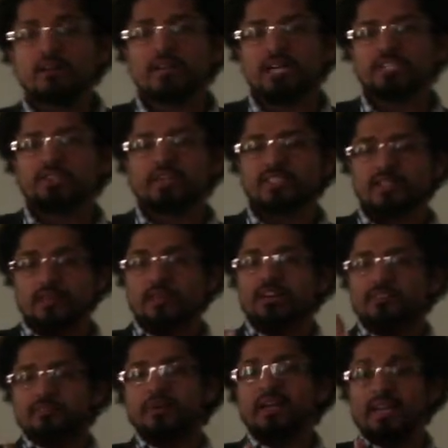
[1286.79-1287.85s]
contracts are
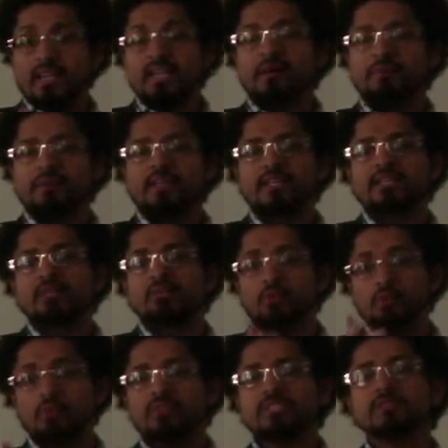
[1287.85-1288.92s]
governed by innominate
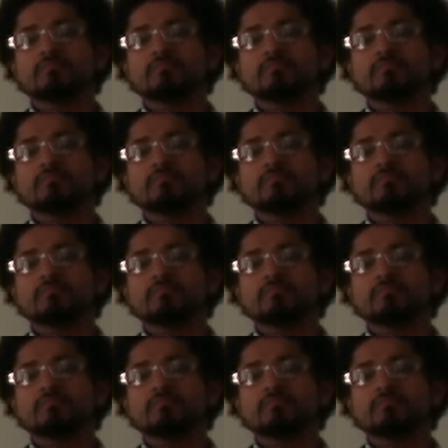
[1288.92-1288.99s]
rules,